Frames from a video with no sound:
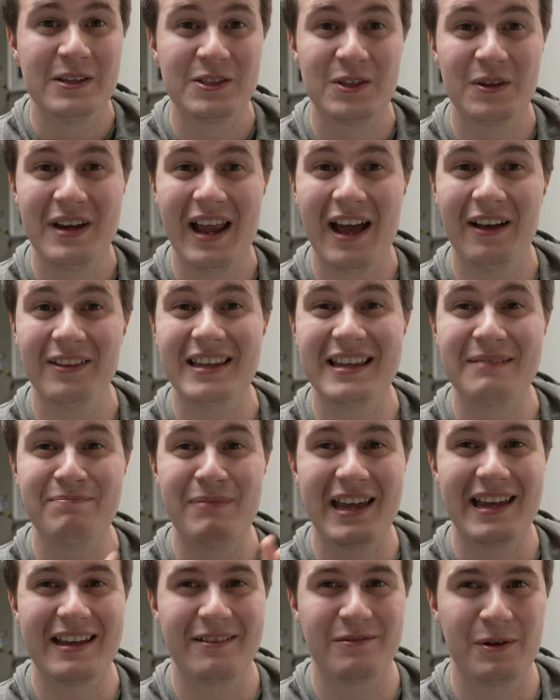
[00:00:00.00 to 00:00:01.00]
So now the
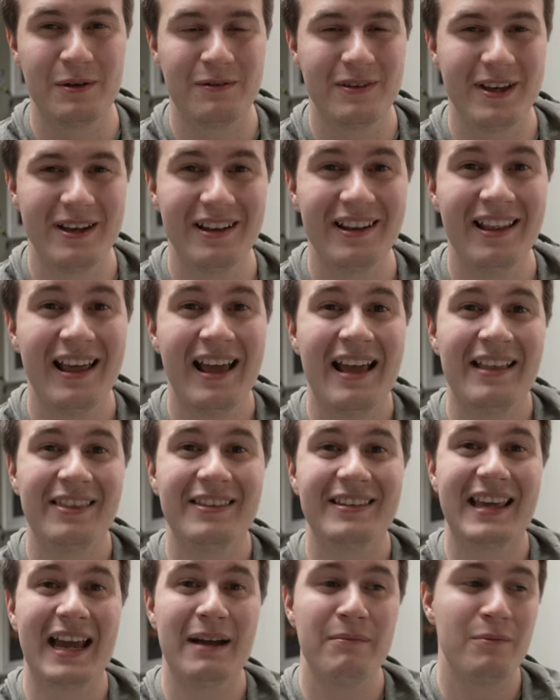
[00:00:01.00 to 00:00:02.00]
big reveal,
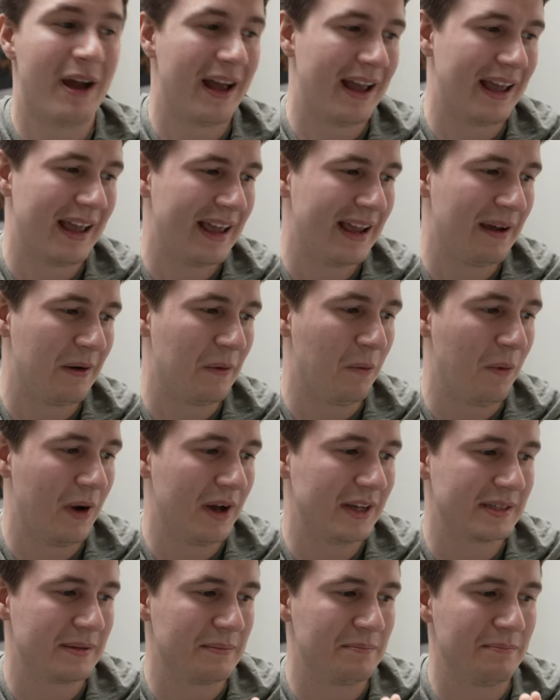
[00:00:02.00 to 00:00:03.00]
Camera A
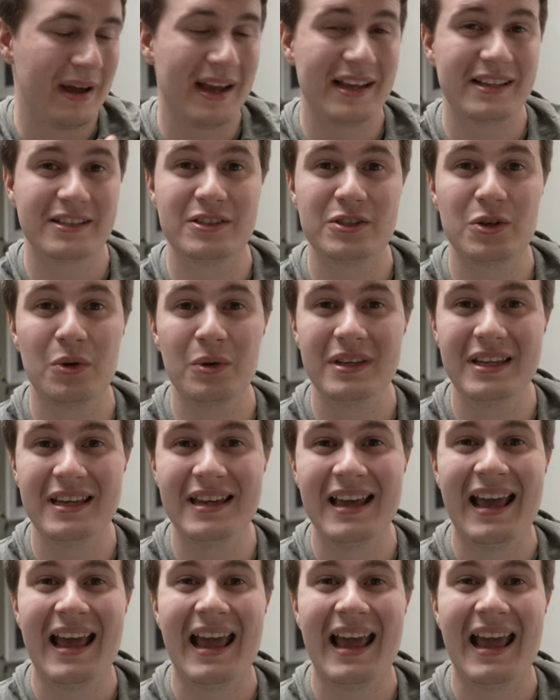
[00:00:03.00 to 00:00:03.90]
was my Sony